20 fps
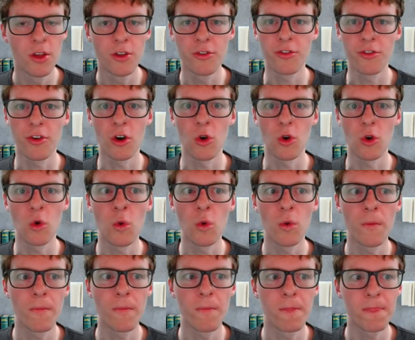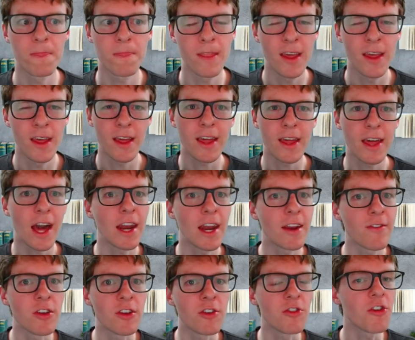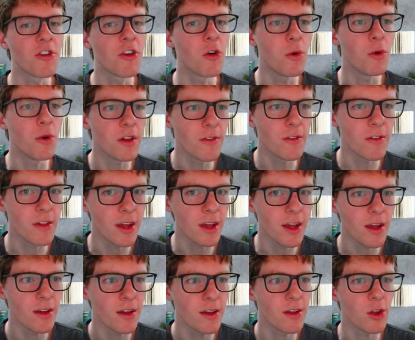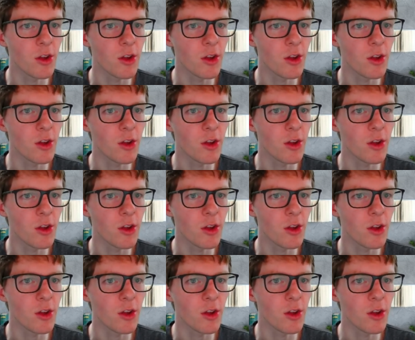So kind of intuitively,